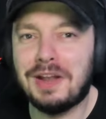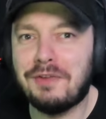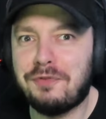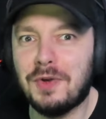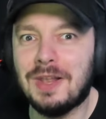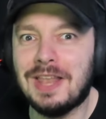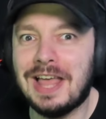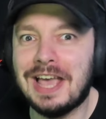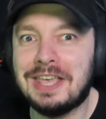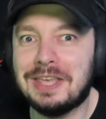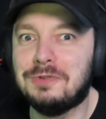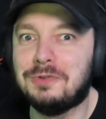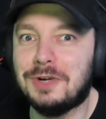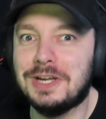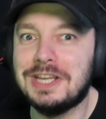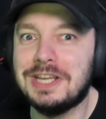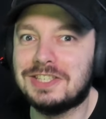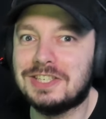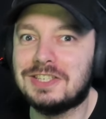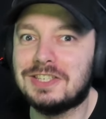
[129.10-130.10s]
I feel like he
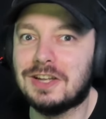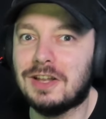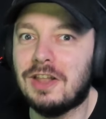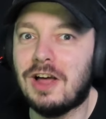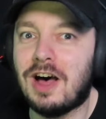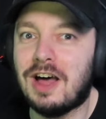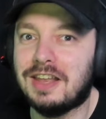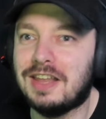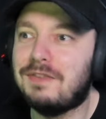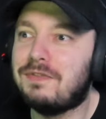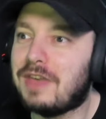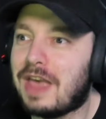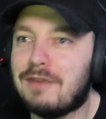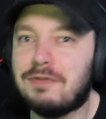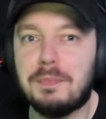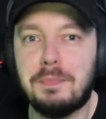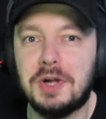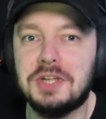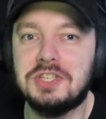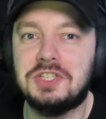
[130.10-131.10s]
rages a lot if you have
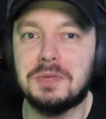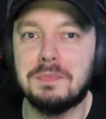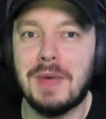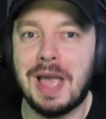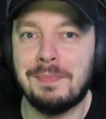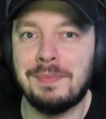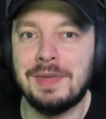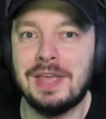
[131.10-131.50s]
a punching bag